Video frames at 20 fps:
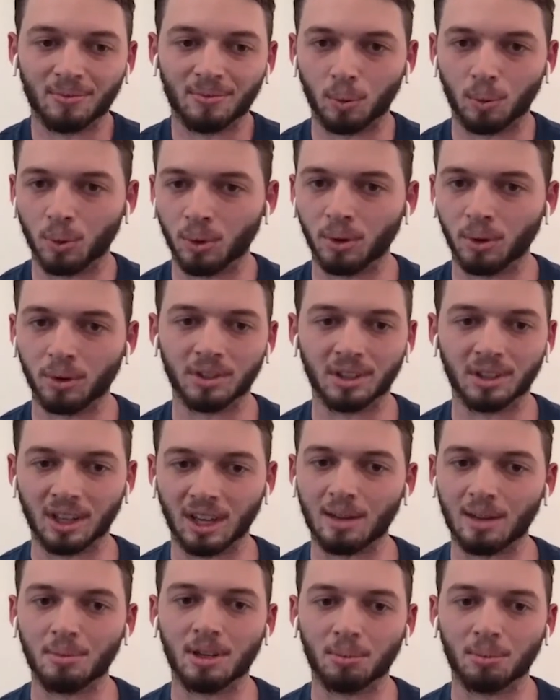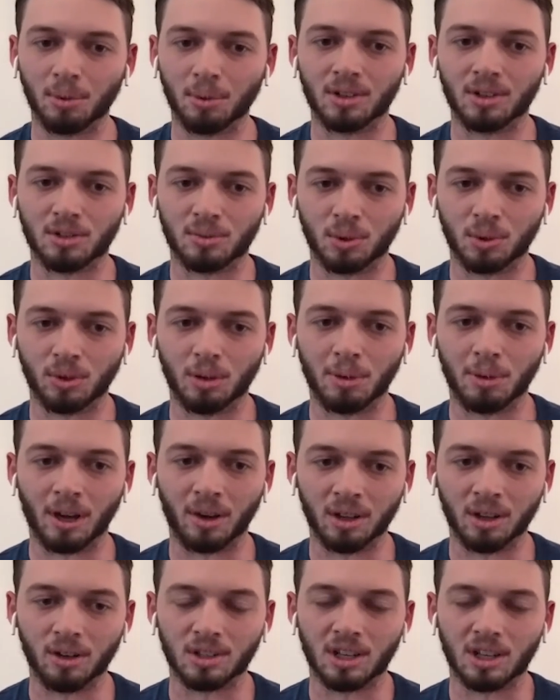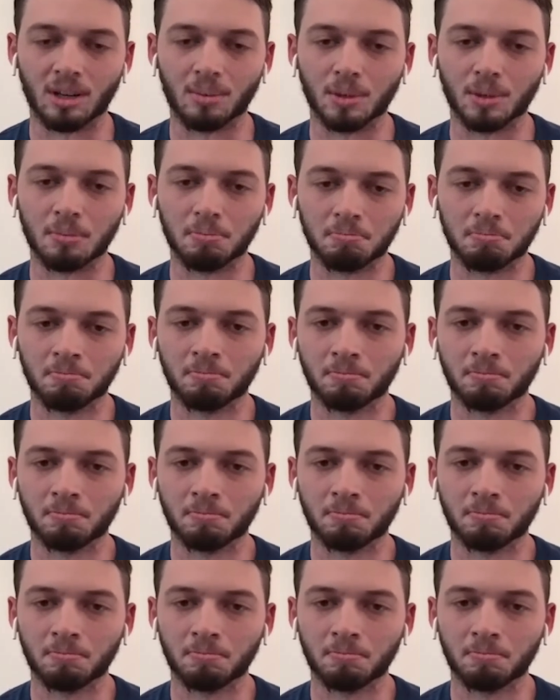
the world and gaming, but it's really about entertainment.